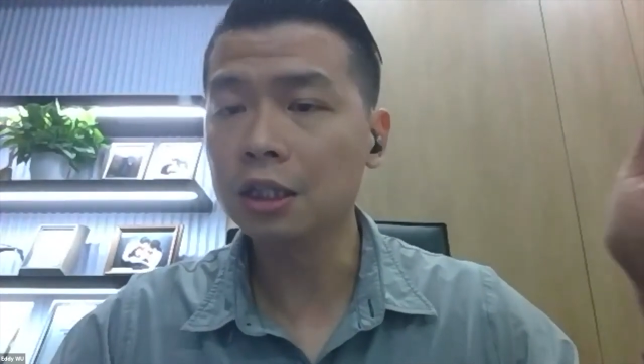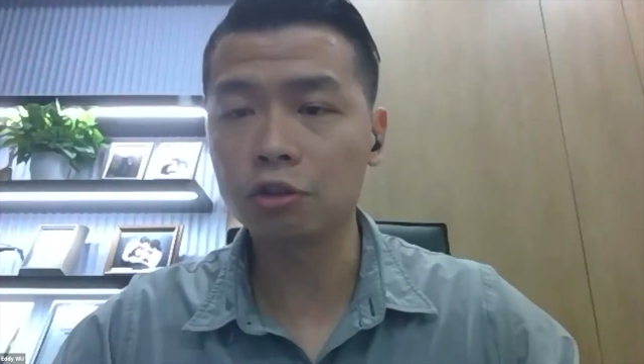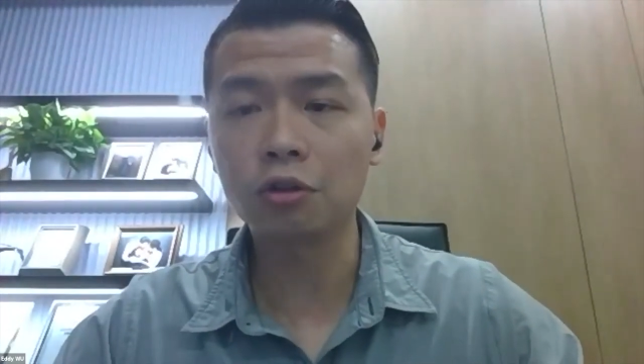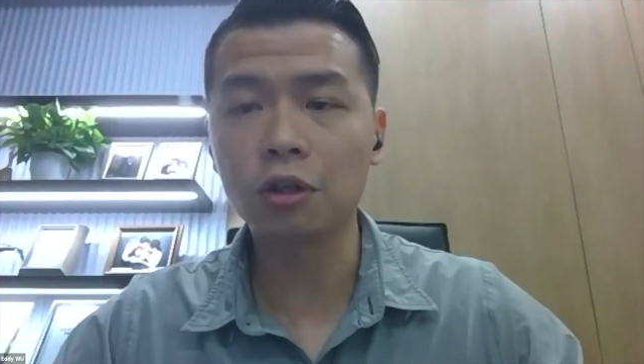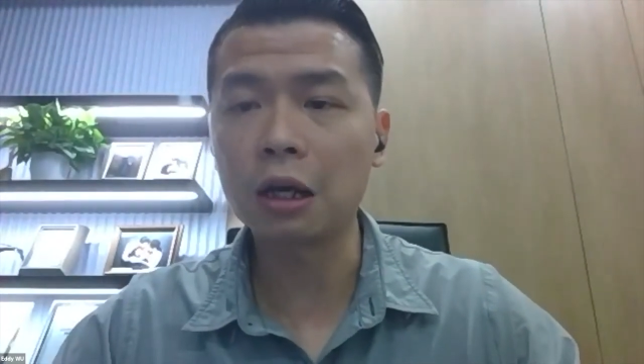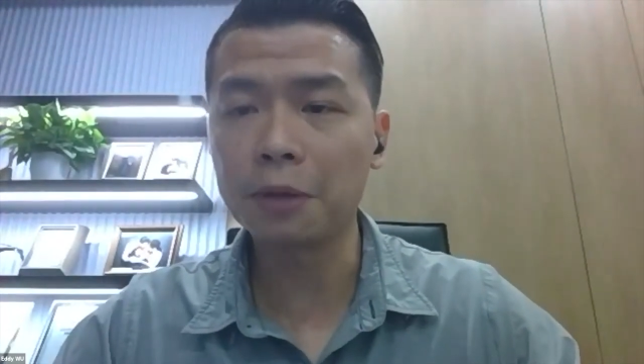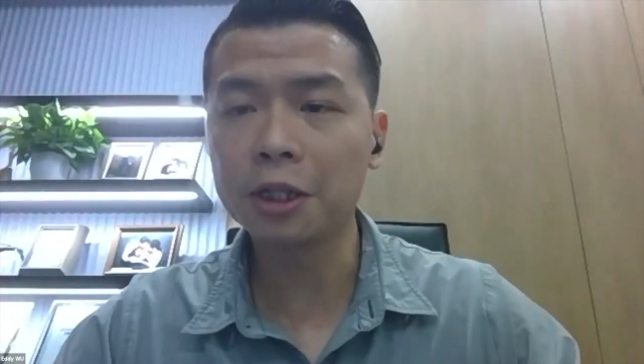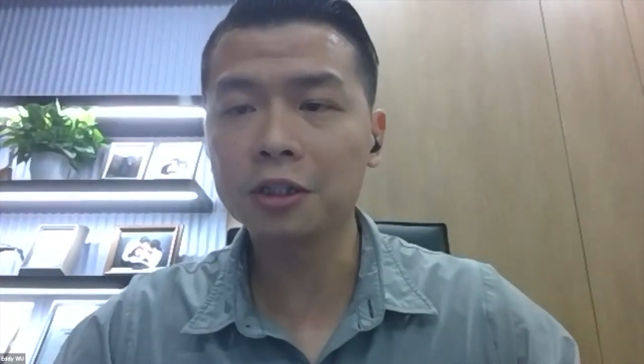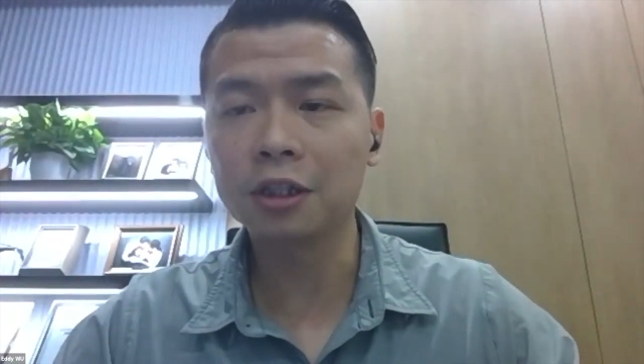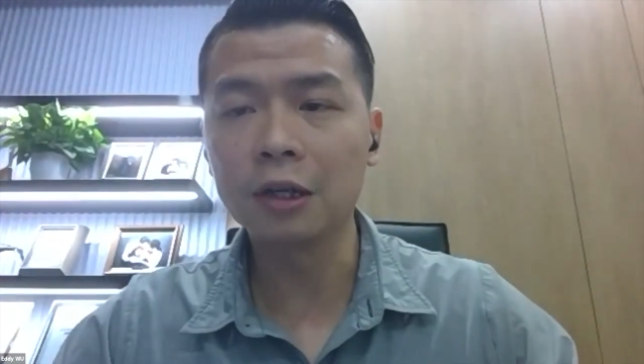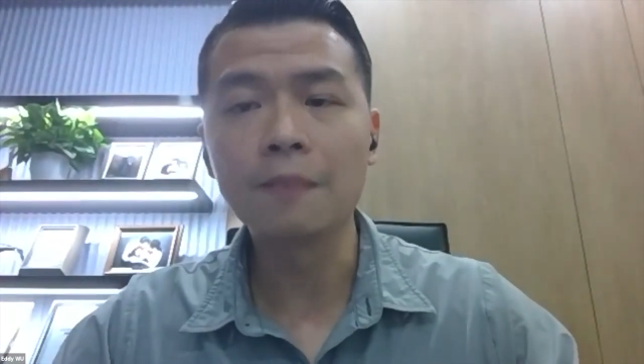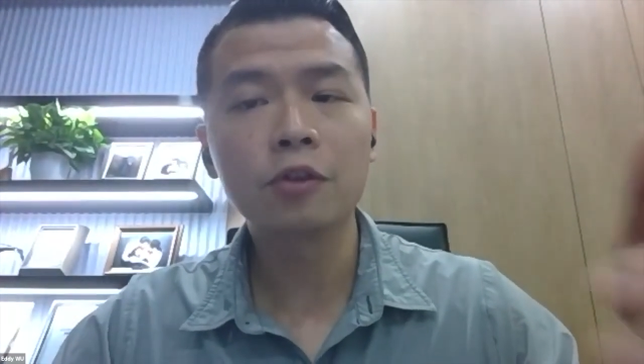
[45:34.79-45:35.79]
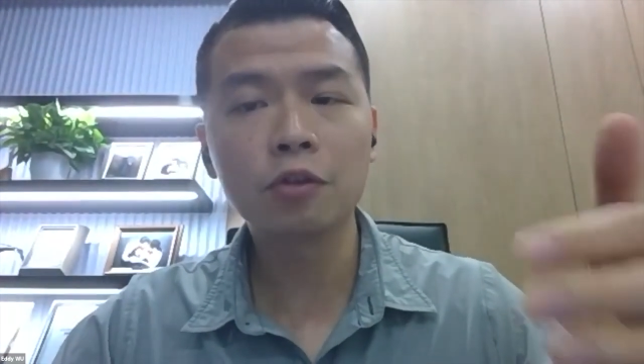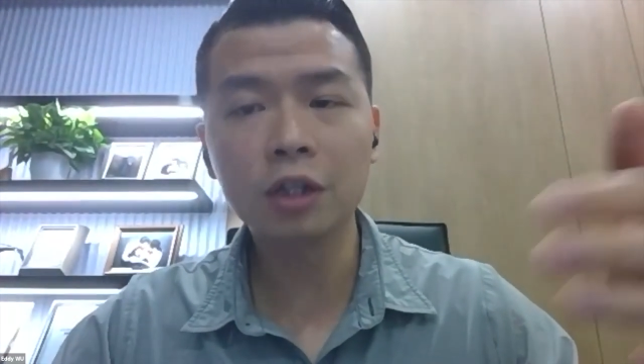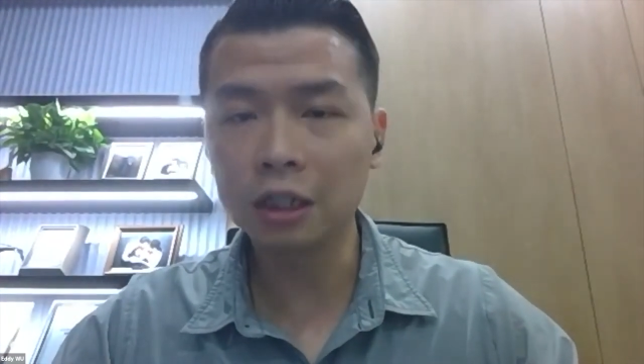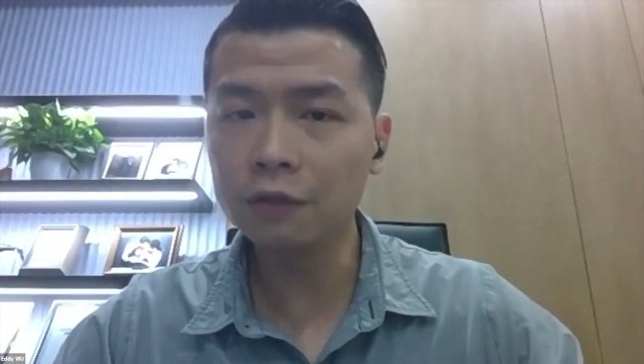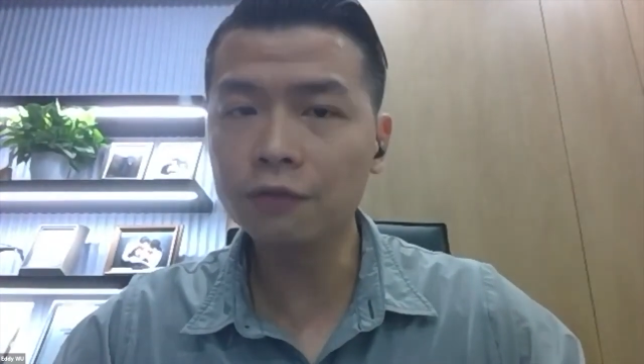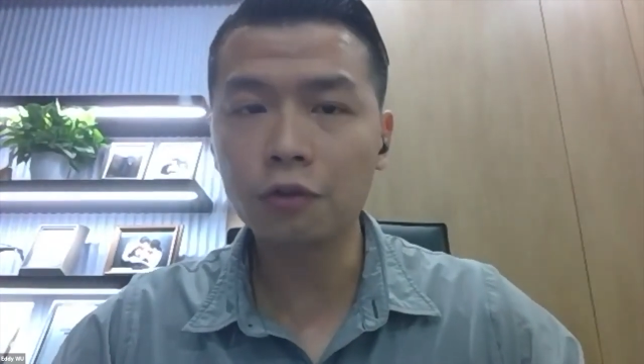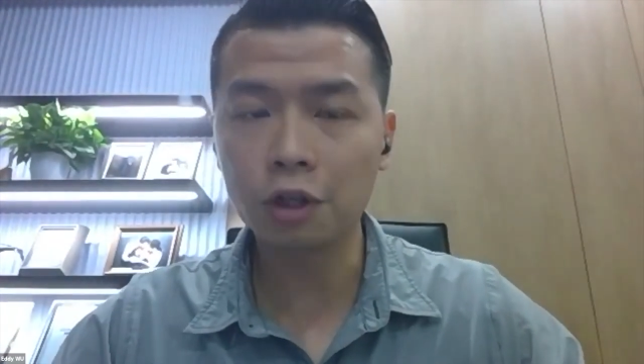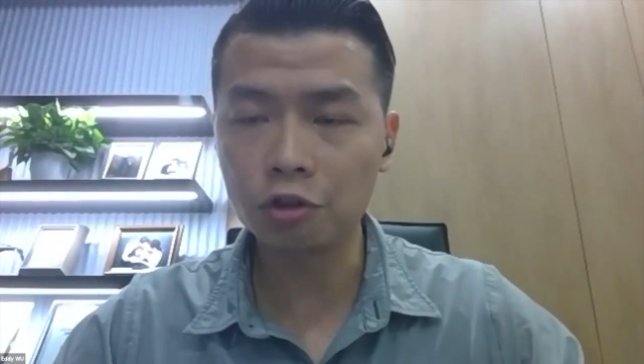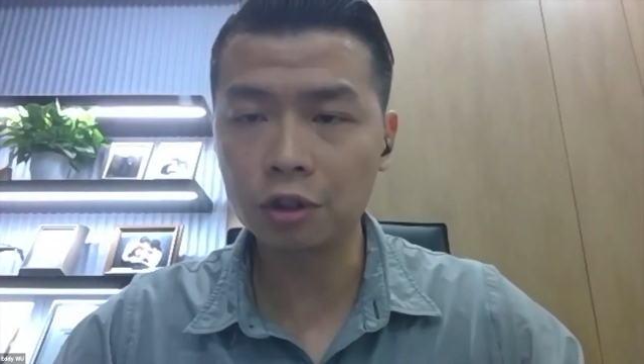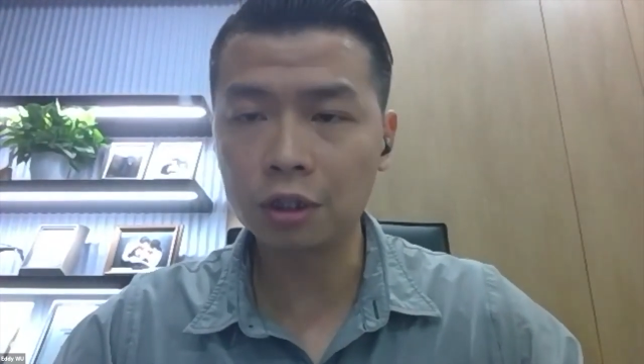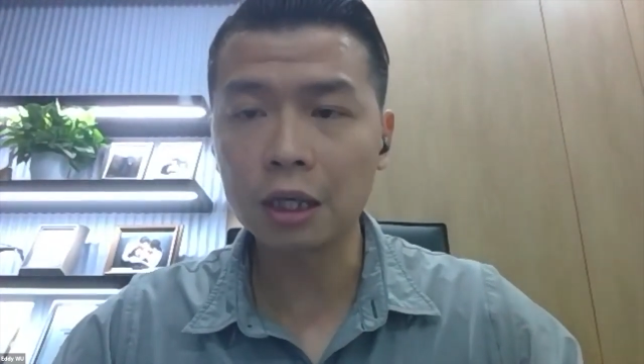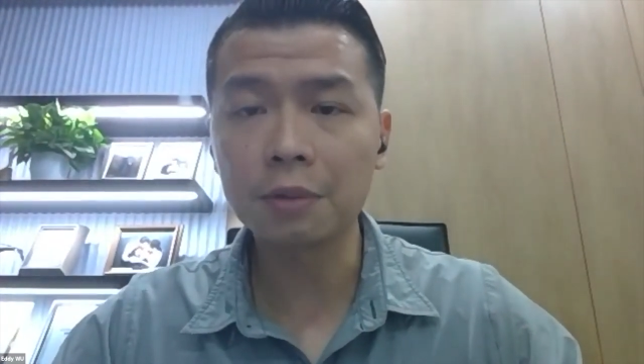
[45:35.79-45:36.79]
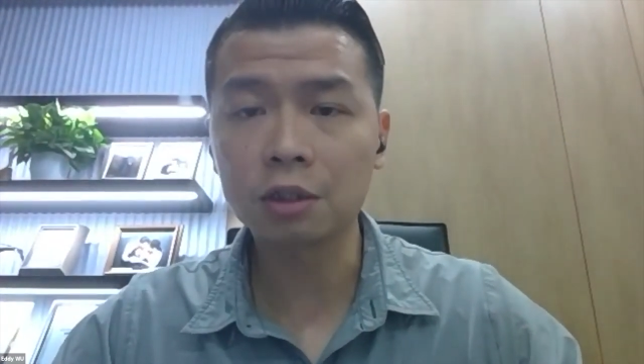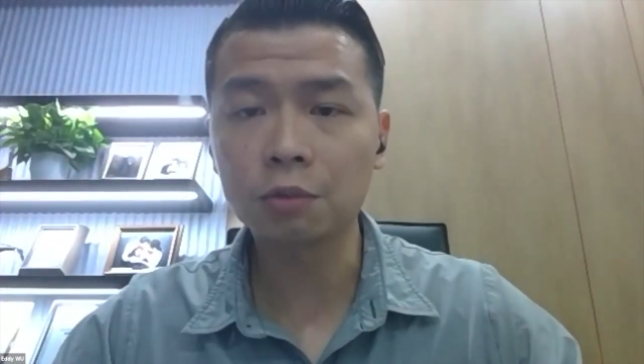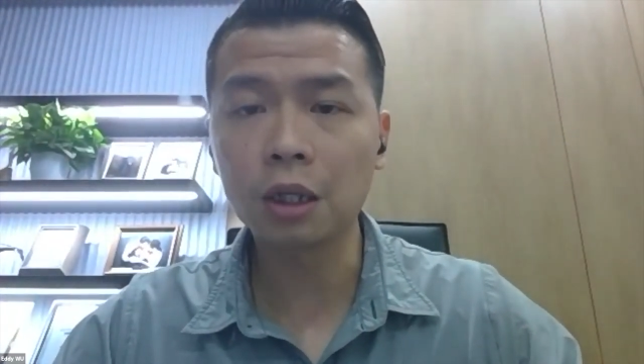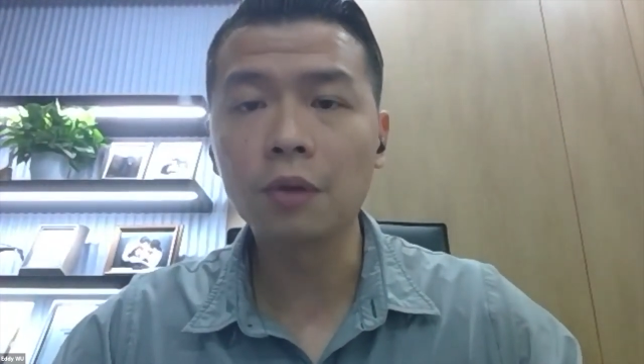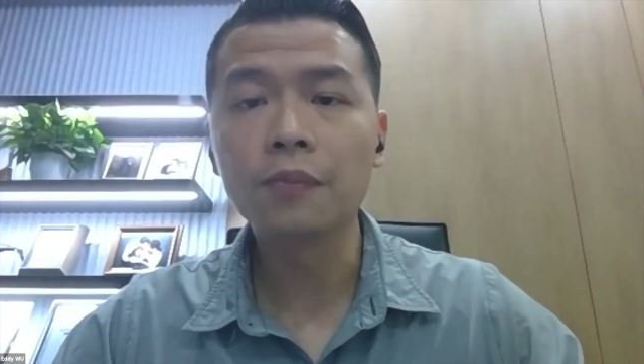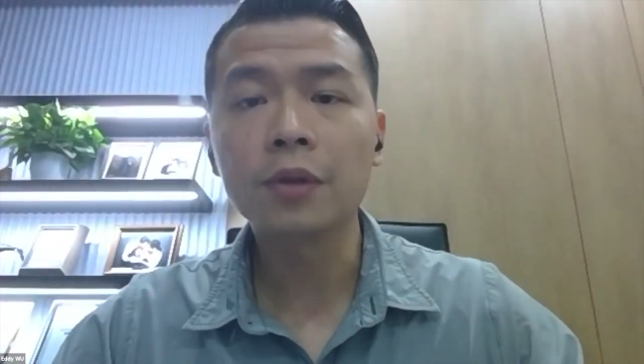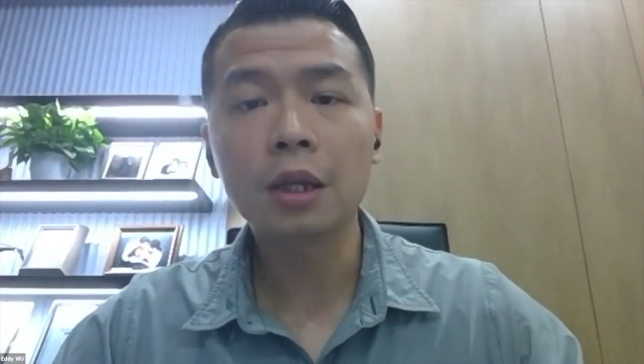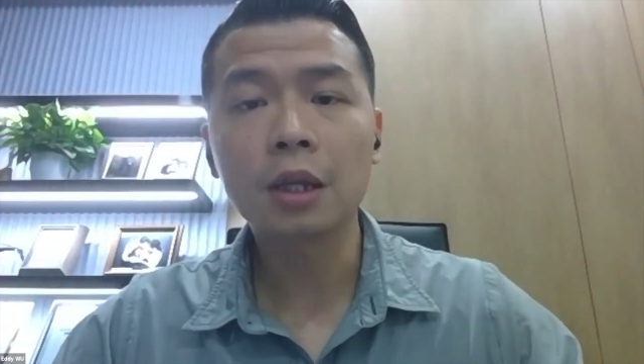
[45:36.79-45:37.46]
is your competitor. You can leverage them as well.